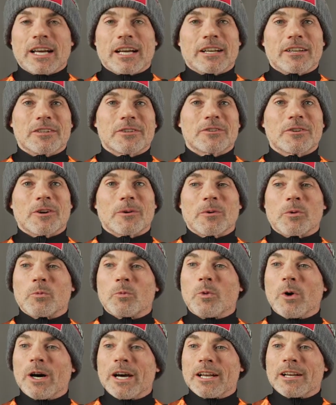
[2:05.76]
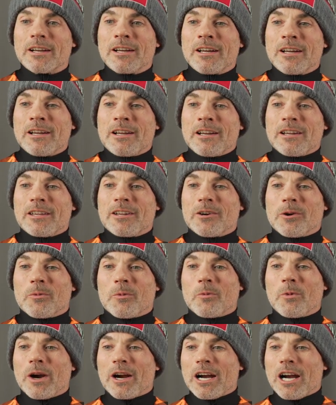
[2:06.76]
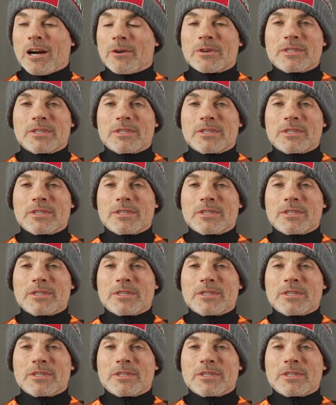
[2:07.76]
kind of determine what, you know, where I